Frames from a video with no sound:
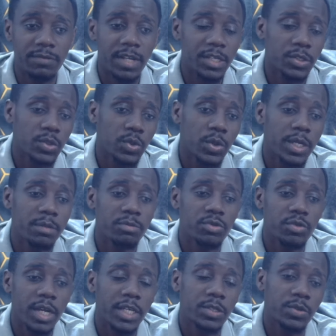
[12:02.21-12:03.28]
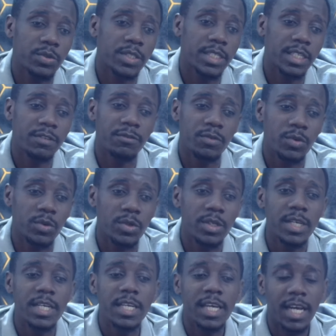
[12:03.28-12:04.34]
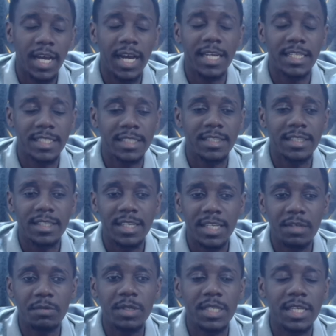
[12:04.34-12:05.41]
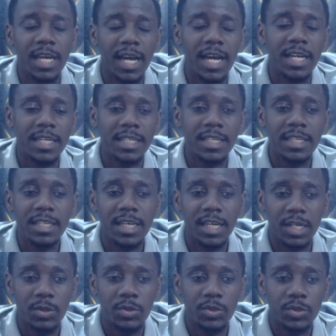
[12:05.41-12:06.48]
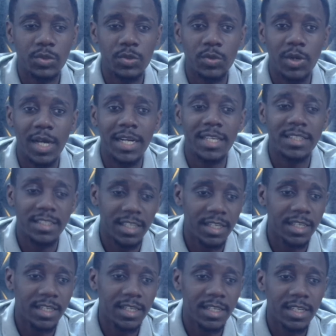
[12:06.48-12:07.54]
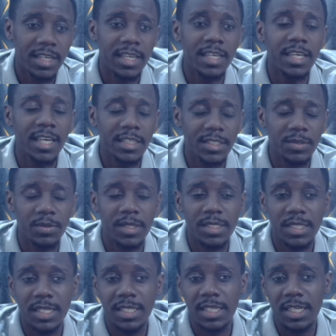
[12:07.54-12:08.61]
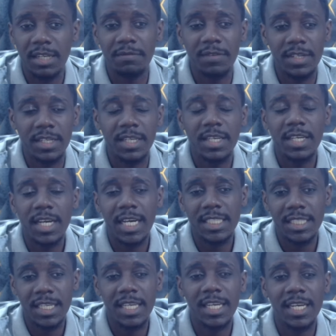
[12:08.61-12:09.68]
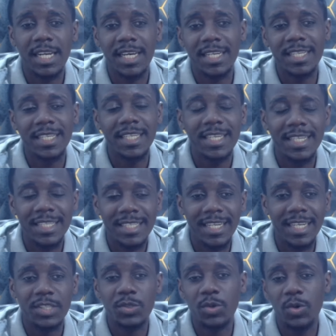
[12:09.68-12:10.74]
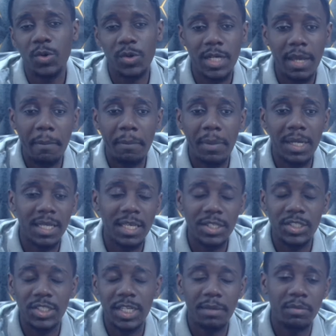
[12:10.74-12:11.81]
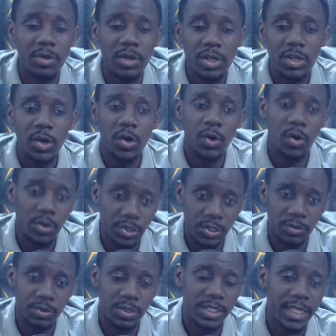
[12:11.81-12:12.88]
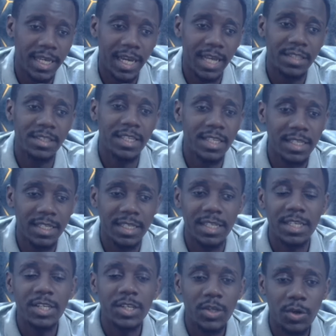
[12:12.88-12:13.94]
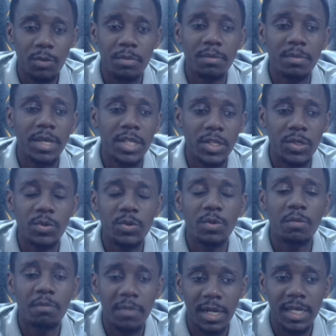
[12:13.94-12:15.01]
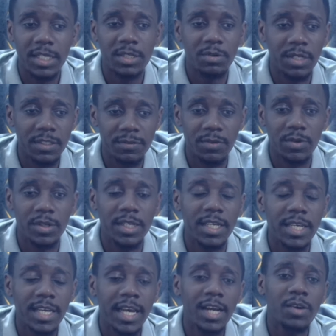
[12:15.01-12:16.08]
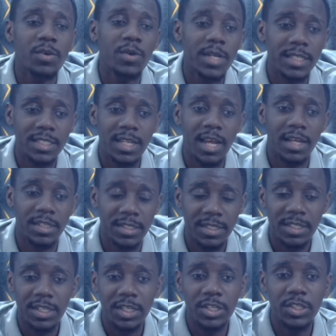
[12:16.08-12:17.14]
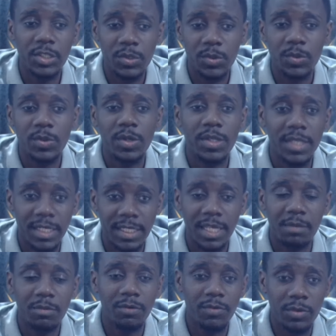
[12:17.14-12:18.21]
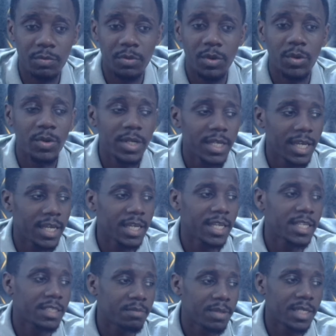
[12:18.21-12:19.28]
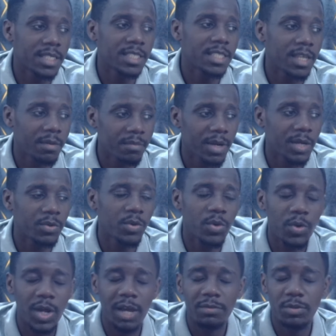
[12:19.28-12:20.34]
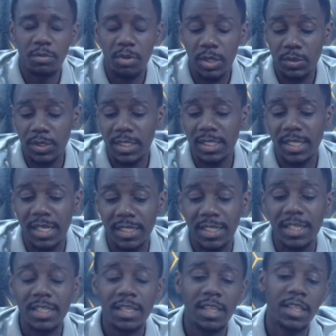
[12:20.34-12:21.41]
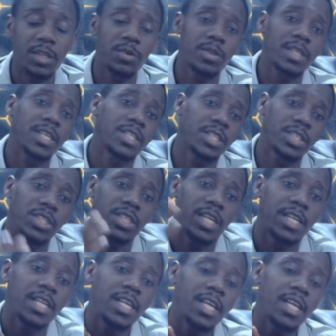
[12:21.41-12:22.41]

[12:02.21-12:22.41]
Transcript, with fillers: I saw him trying to do the needful and he really had a lot to do. And I think he gets into the starting 11 as England takes on Belgium on Tuesday. I think Kobbie Mainoo, Marcus Rashford are going to start into that game of football against Belgium, and we all have to pray to it that they don't get injured.